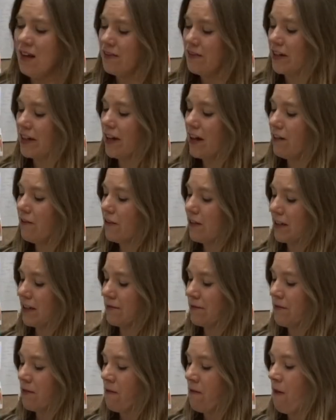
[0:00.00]
The
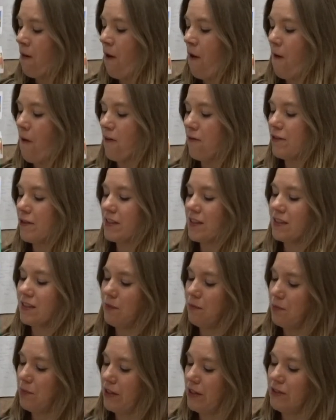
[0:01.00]
cover offers us
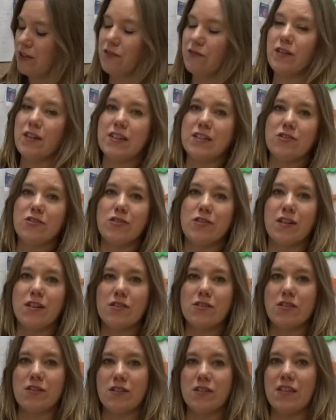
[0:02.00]
a beautiful
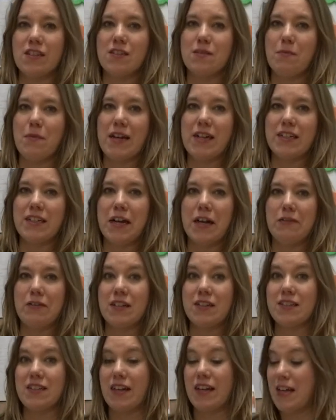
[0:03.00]
introduction to this main
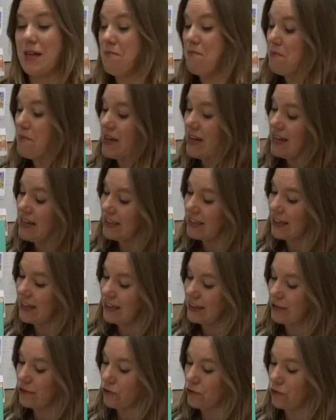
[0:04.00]
character,
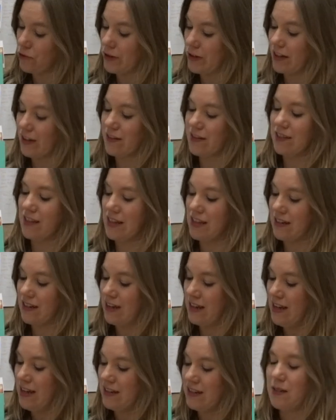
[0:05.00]
immediately drawing us in
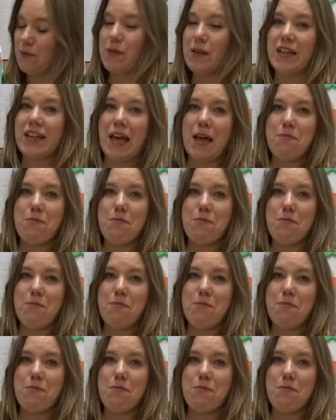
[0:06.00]
to being